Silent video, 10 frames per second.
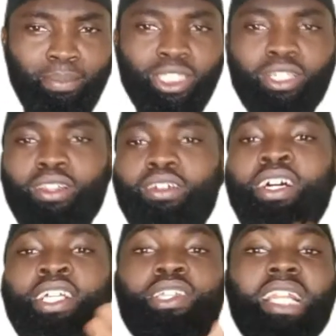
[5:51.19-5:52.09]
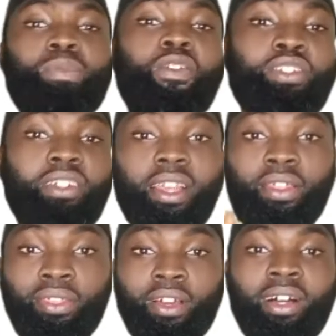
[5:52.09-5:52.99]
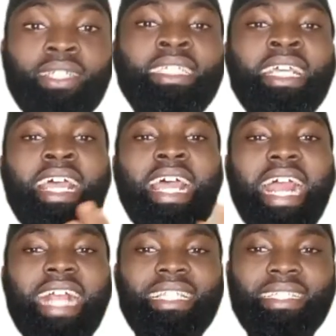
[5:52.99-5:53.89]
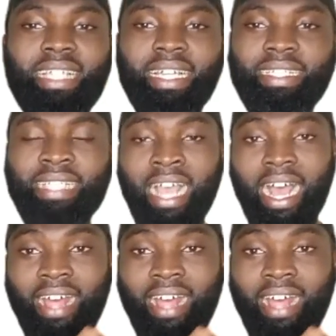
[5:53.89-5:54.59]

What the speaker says: MashaAllah. So let's move on to the third exercise,